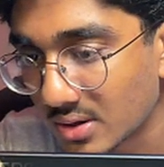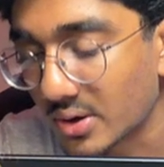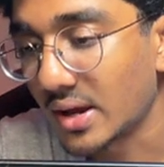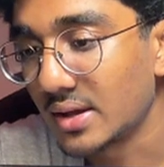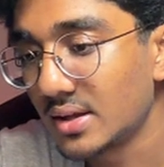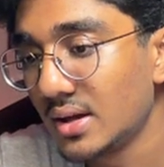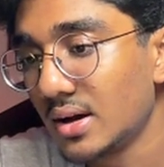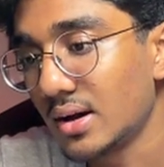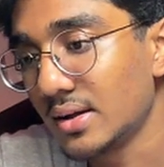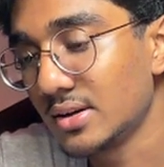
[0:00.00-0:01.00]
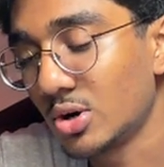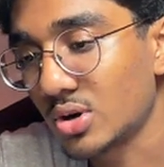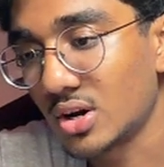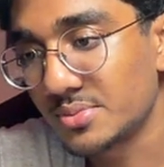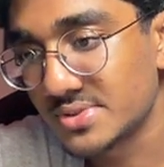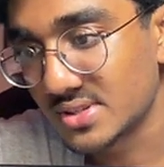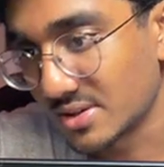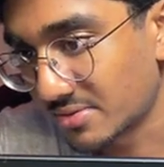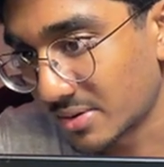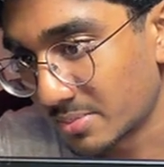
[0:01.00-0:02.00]
Okay, now comes
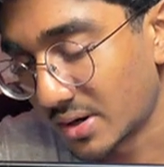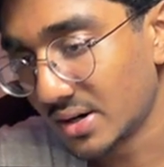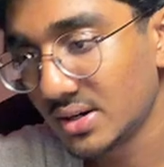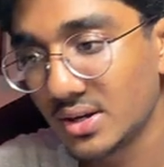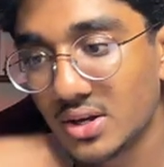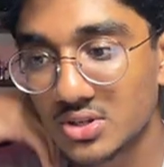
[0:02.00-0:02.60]
the fun part.